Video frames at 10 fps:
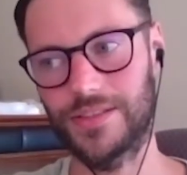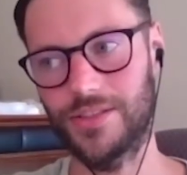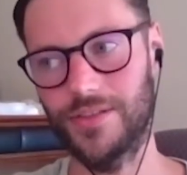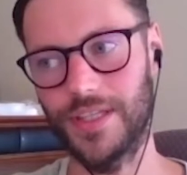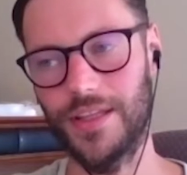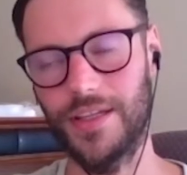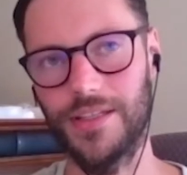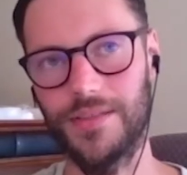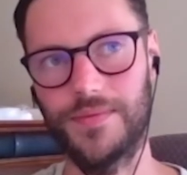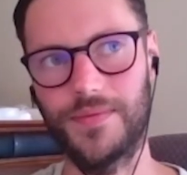during
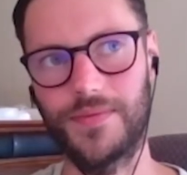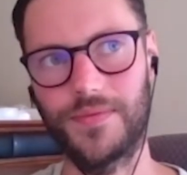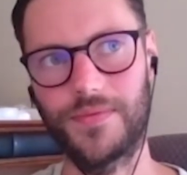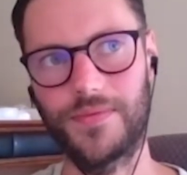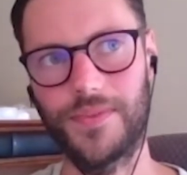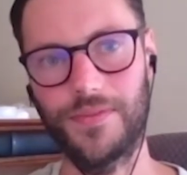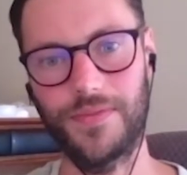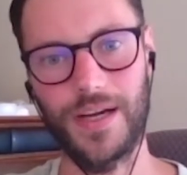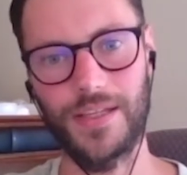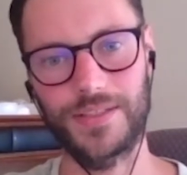the
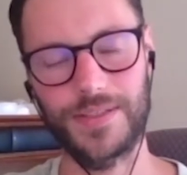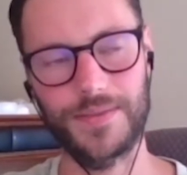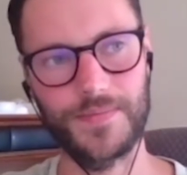fast.